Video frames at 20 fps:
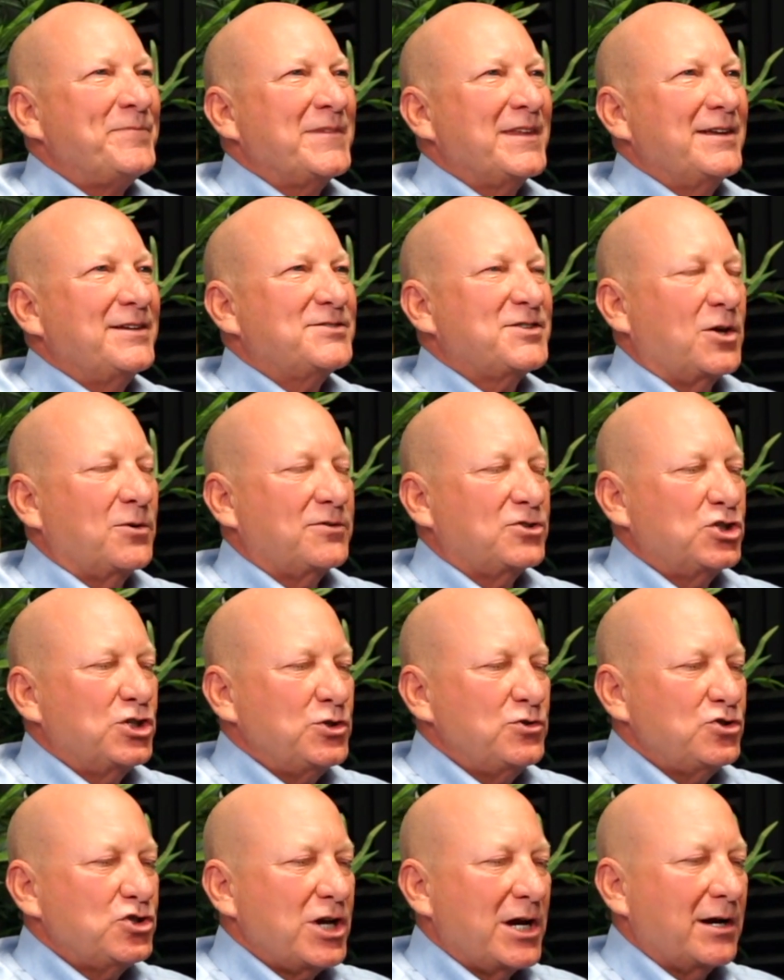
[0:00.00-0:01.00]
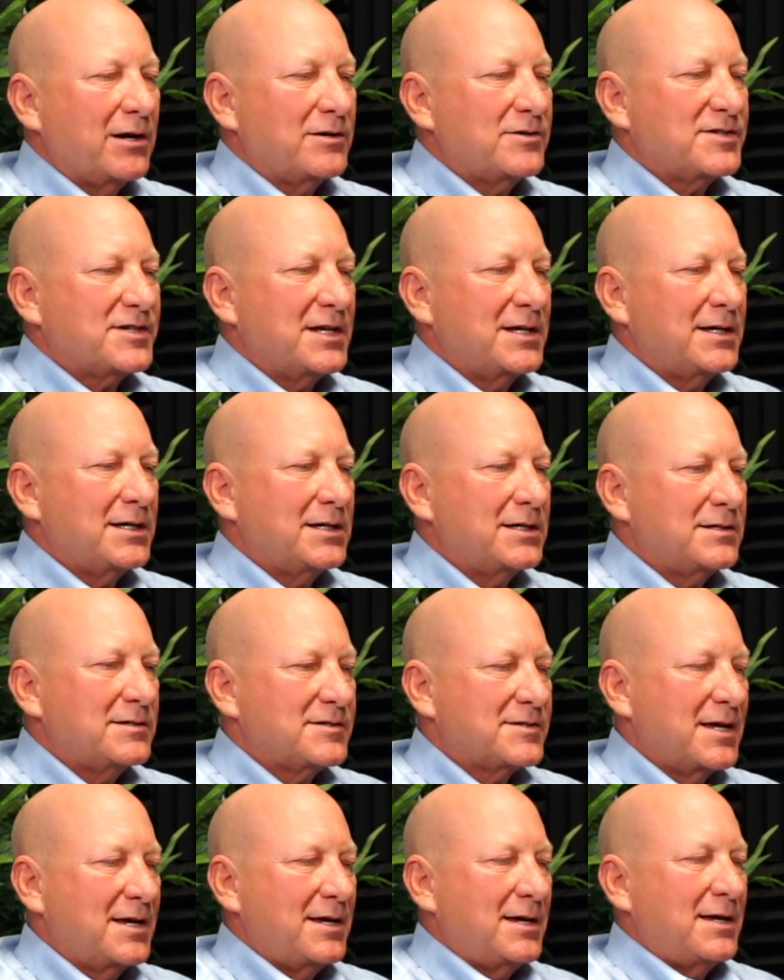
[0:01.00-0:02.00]
So 2 Chairs
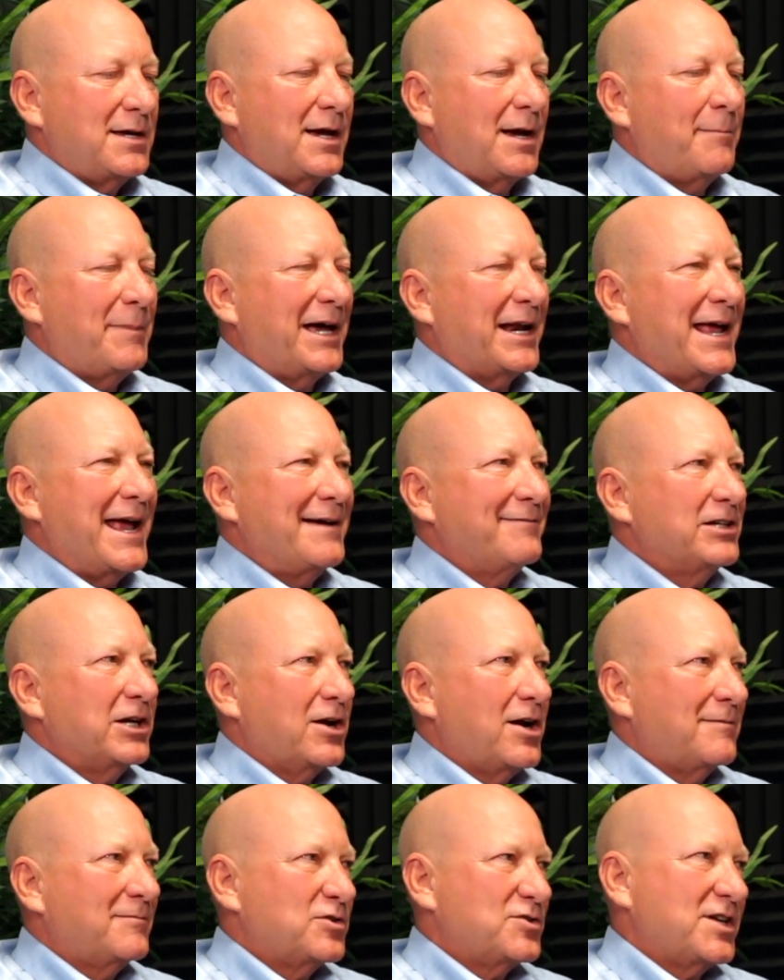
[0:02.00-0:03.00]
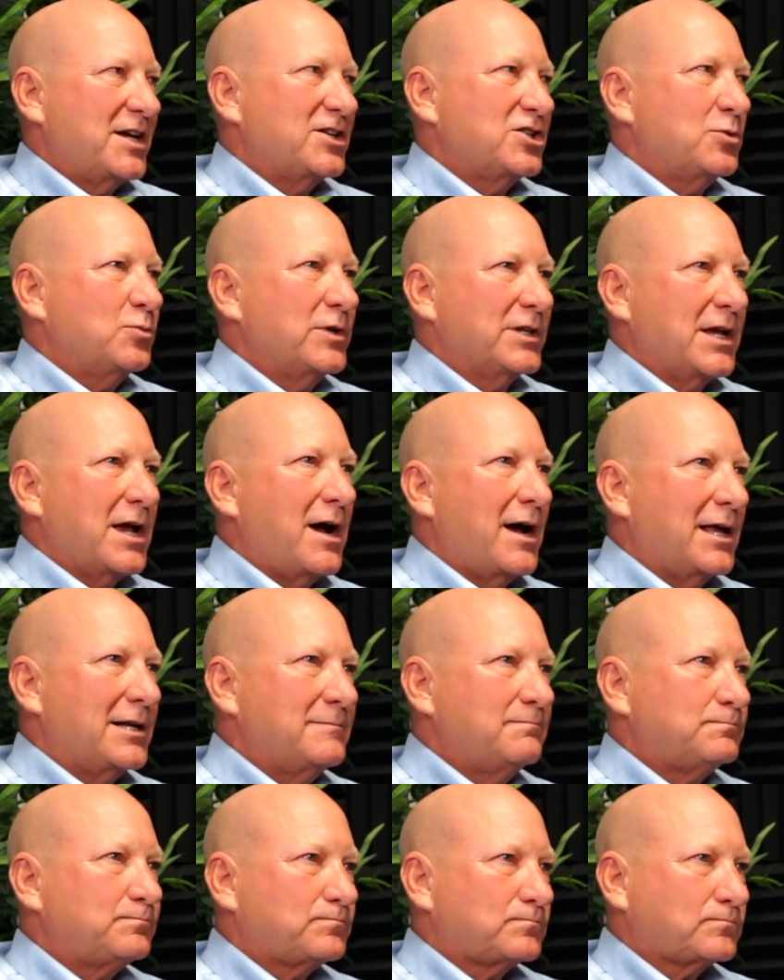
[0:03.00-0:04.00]
is about having a conversation with God.
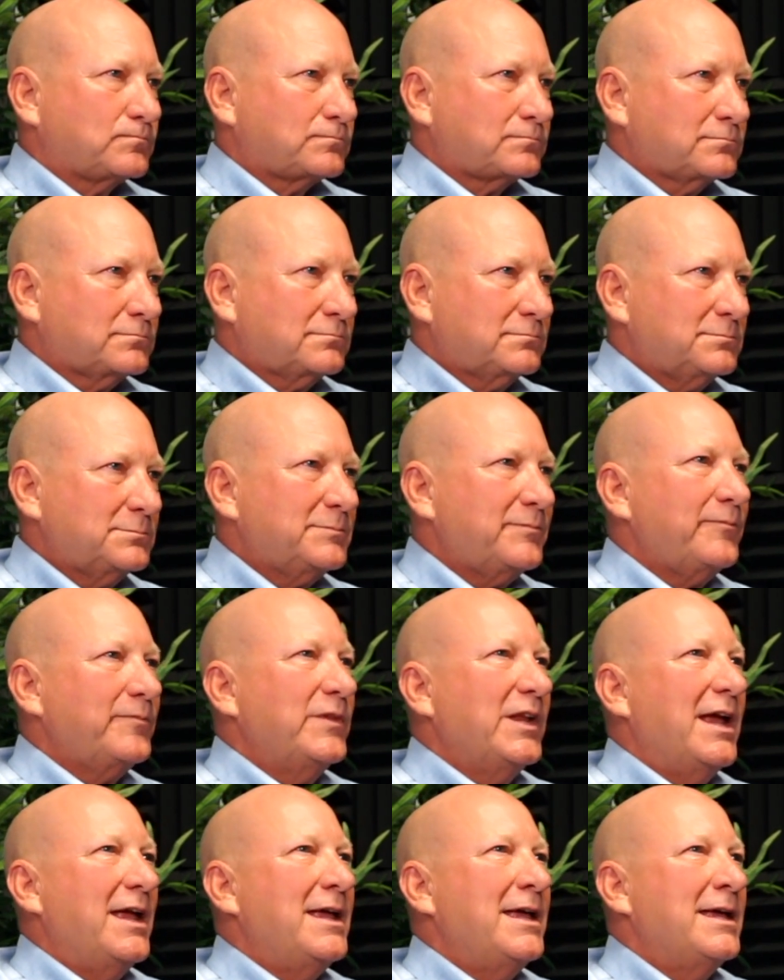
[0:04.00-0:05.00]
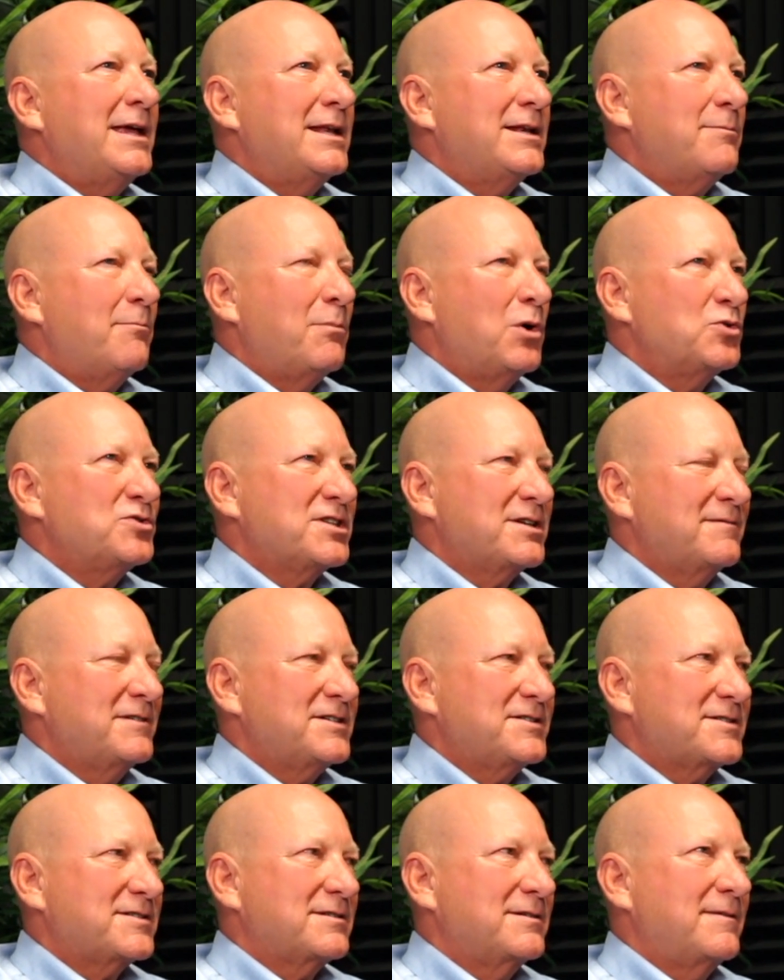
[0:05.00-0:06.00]
And most of
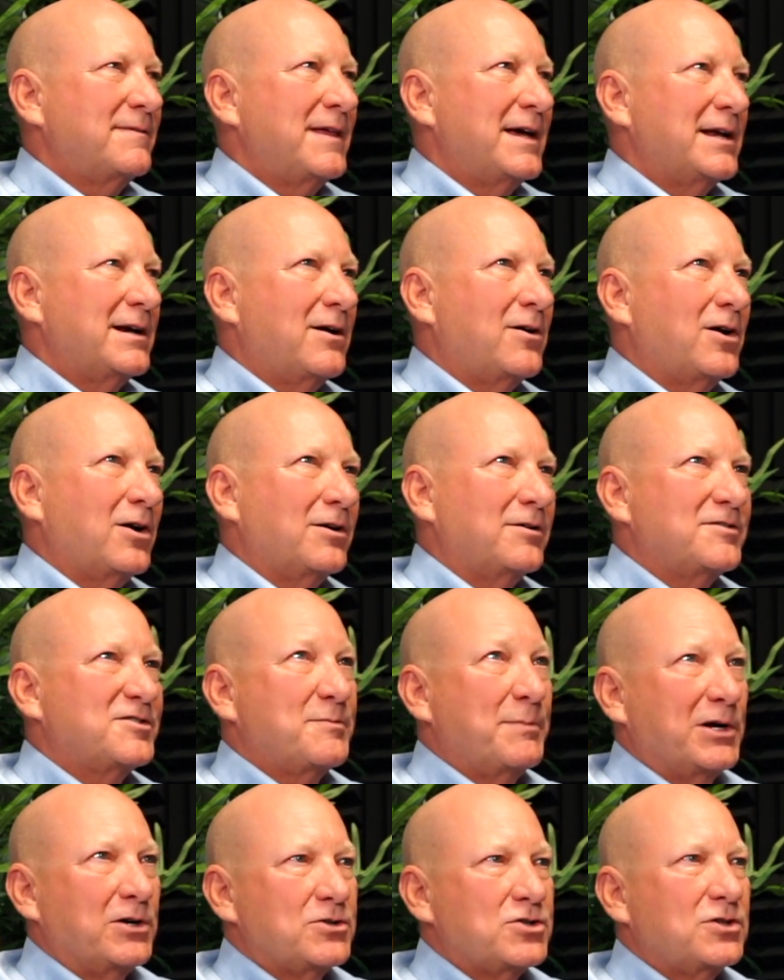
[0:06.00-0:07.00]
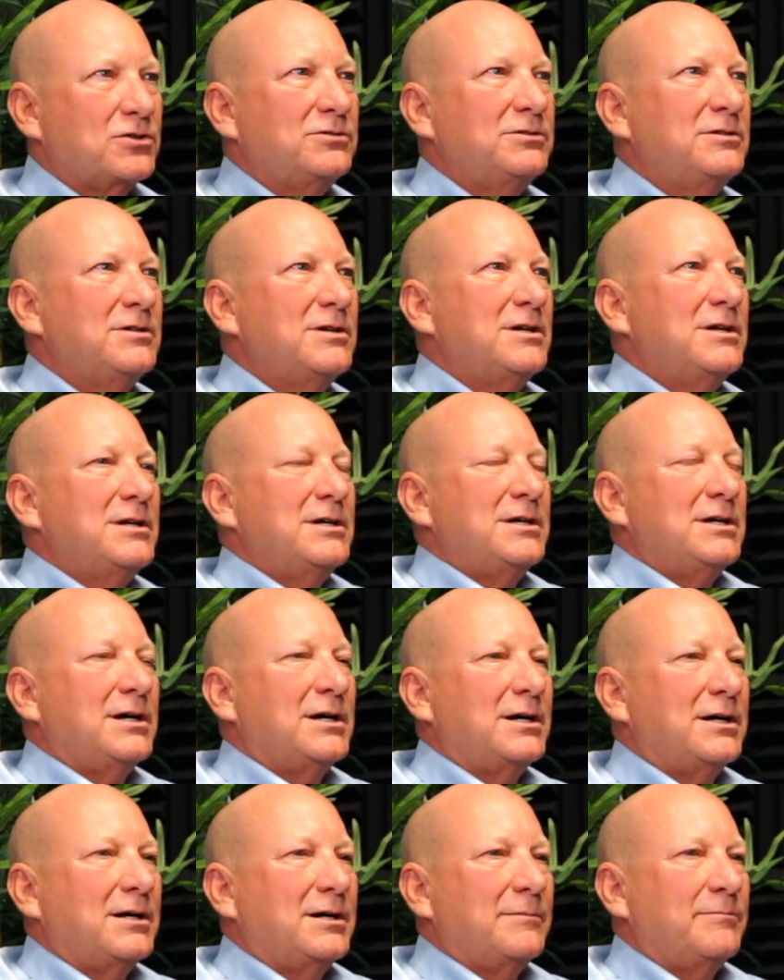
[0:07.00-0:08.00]
us that are spiritual,
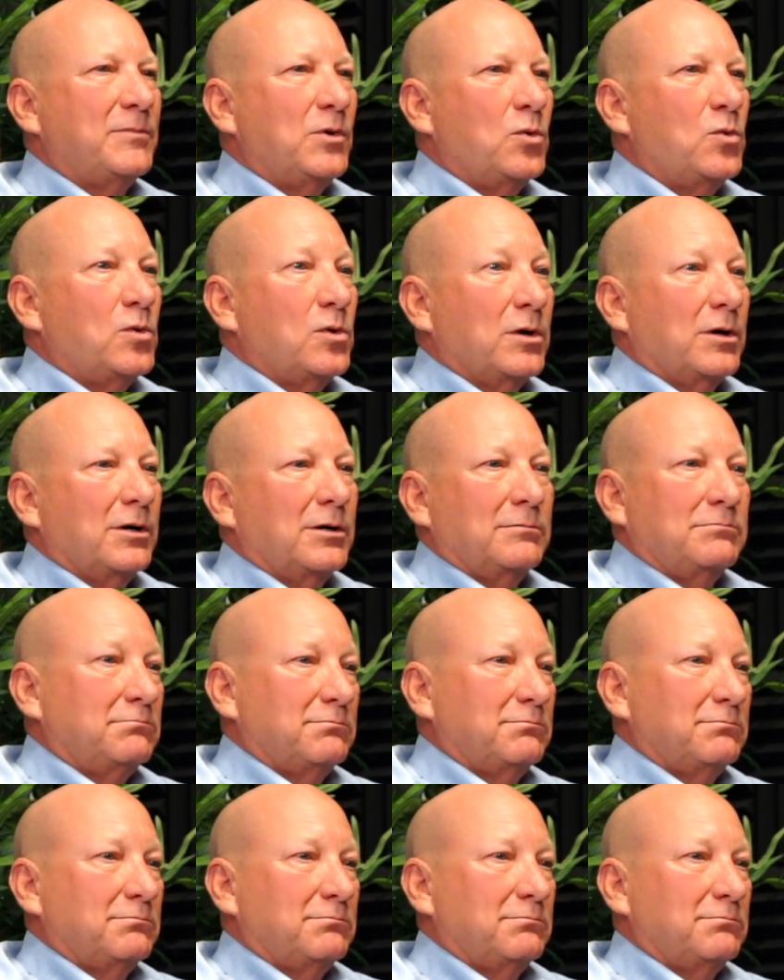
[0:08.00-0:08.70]
or